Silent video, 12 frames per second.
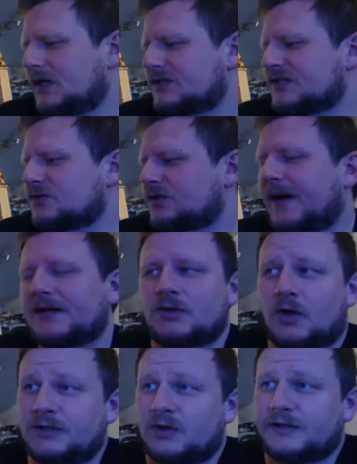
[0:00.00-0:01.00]
It says on the back
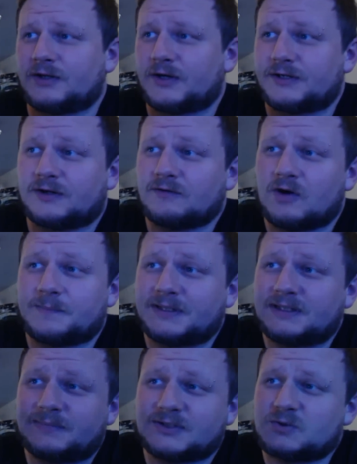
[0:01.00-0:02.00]
9.99
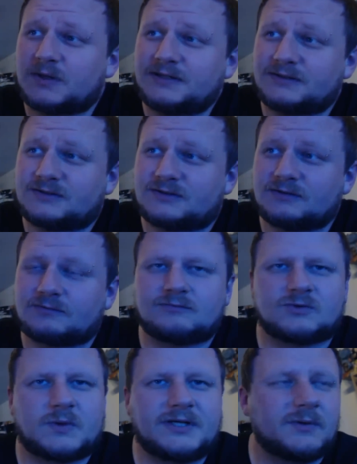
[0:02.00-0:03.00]
RRP, but 20,
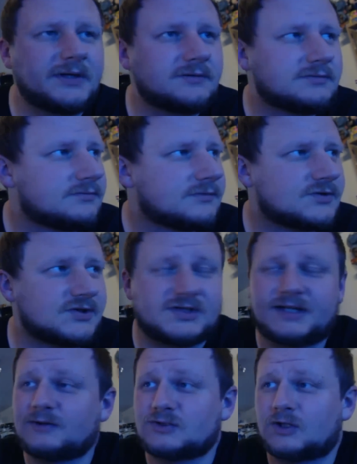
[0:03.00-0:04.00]
20 quid? I was going to
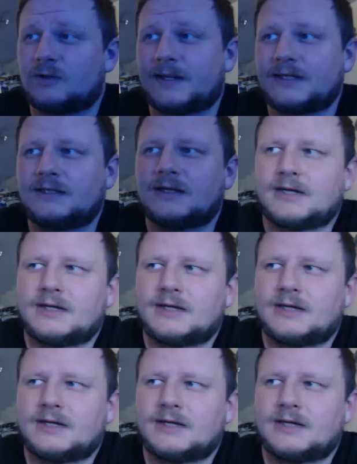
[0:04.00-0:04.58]
say, that was a lot of money.